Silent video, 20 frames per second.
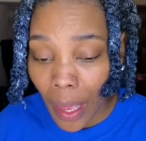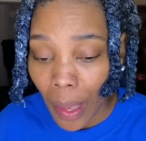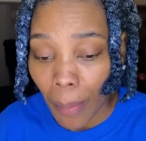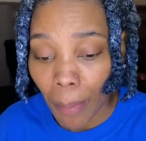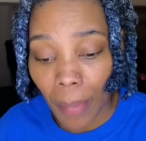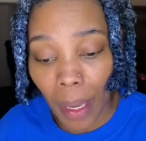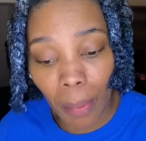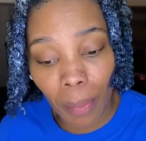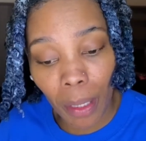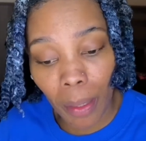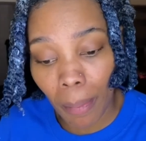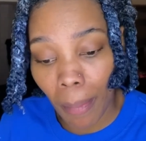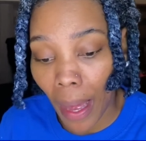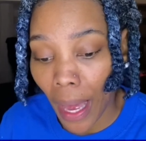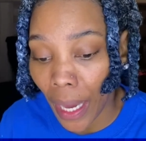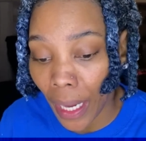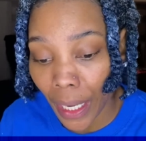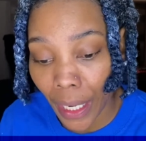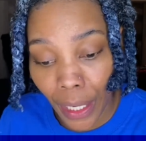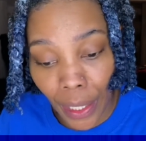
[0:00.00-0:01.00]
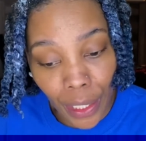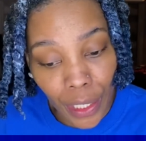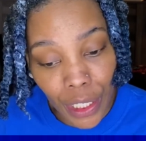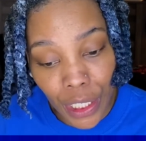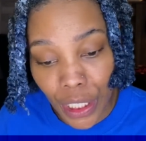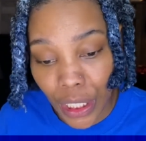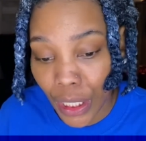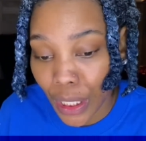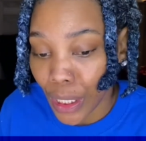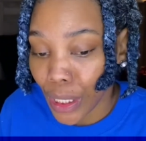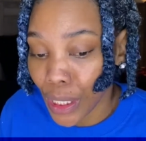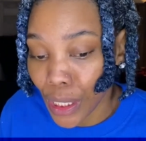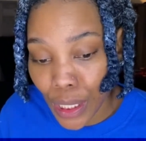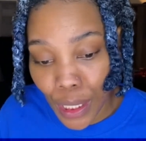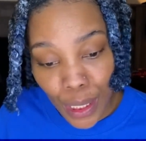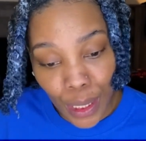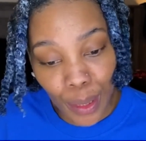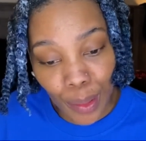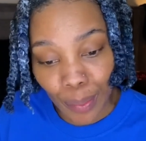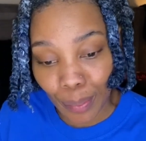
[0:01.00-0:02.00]
Maybe my hair is
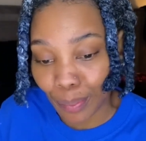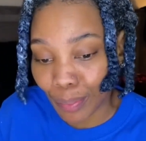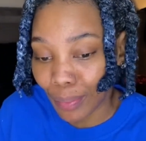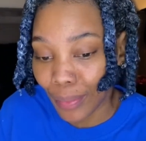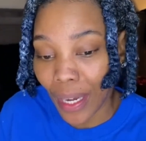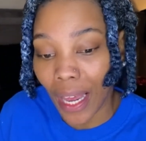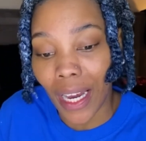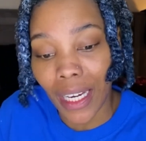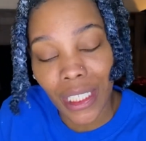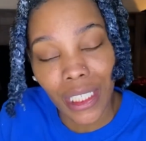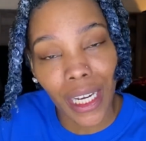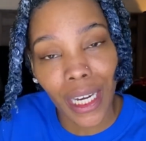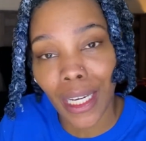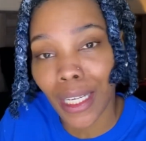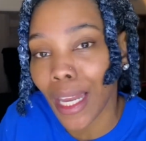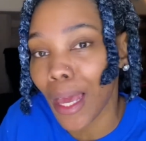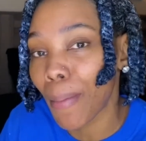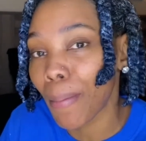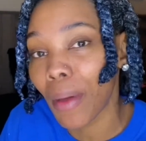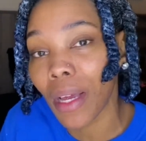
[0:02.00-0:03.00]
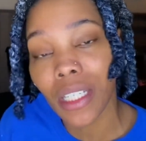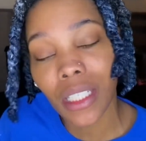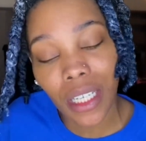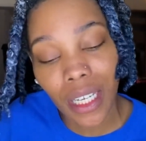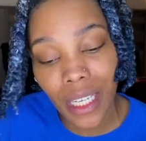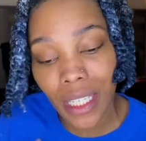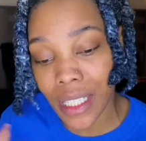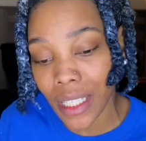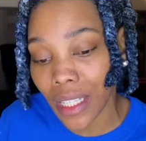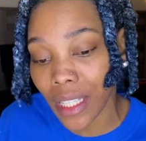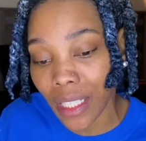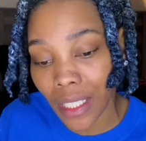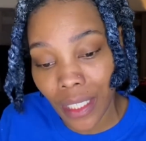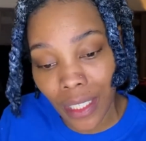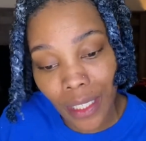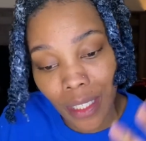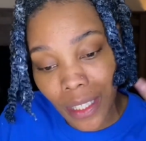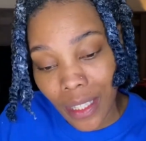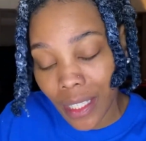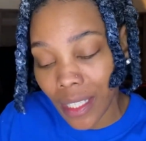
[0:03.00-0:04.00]
just not shedding that much because of
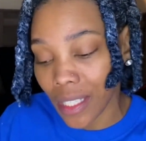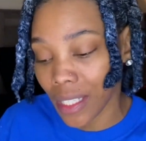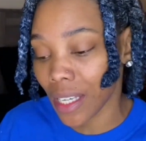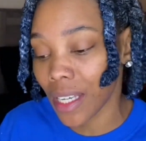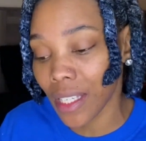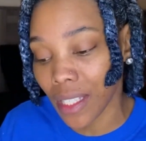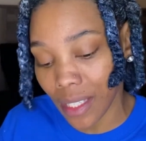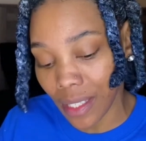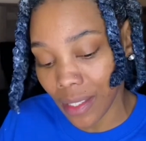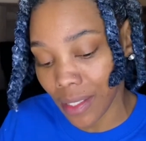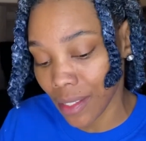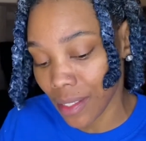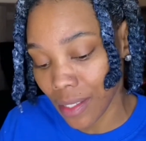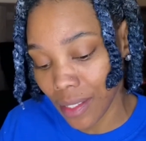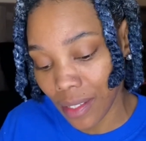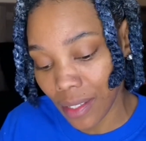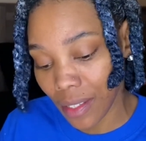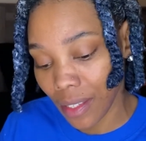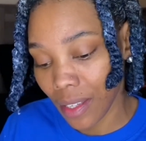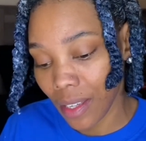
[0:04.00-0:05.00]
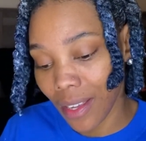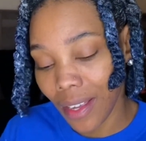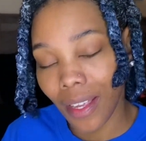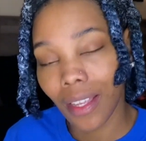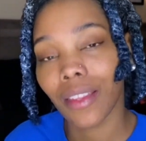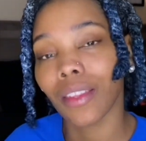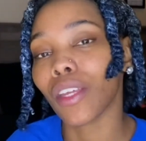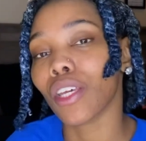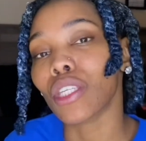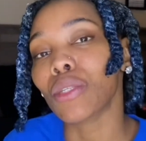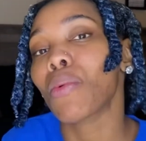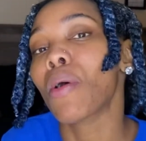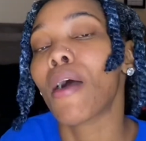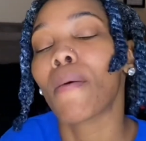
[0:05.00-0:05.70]
the seasons. That's why I'm